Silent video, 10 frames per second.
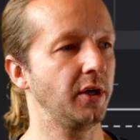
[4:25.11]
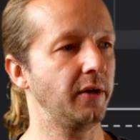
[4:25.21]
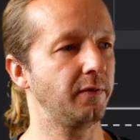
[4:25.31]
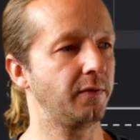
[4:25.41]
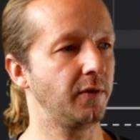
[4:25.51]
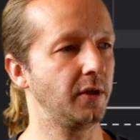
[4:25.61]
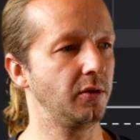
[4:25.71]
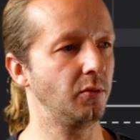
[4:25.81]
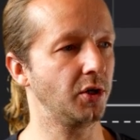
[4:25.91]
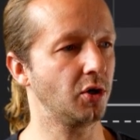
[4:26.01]
if
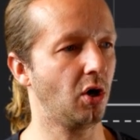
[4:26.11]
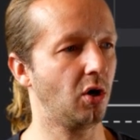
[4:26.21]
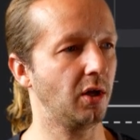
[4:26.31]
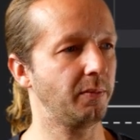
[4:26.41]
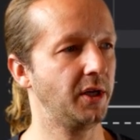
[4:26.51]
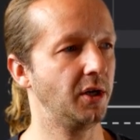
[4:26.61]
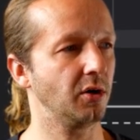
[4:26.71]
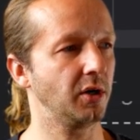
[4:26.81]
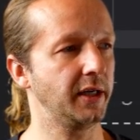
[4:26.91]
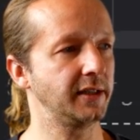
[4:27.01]
you recall up
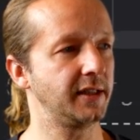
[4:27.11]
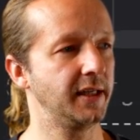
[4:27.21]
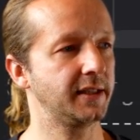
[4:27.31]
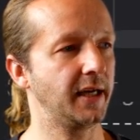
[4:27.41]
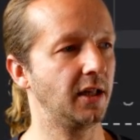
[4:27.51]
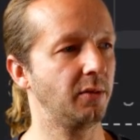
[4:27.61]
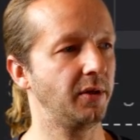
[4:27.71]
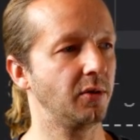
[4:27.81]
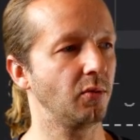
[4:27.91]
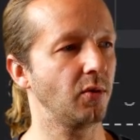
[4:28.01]
here, is this
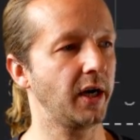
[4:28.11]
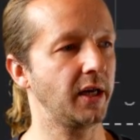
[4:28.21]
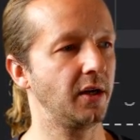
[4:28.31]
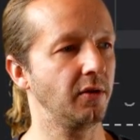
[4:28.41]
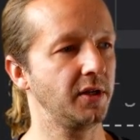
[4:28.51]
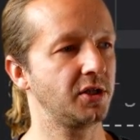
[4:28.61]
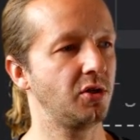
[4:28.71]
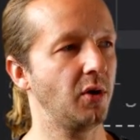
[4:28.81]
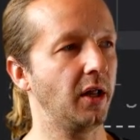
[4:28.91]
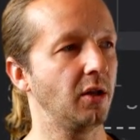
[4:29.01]
element right here, these
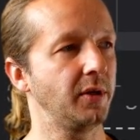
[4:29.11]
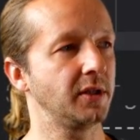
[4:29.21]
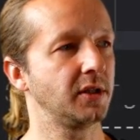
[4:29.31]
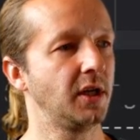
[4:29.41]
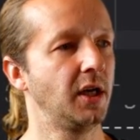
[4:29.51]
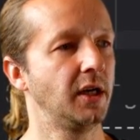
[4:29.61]
two elements.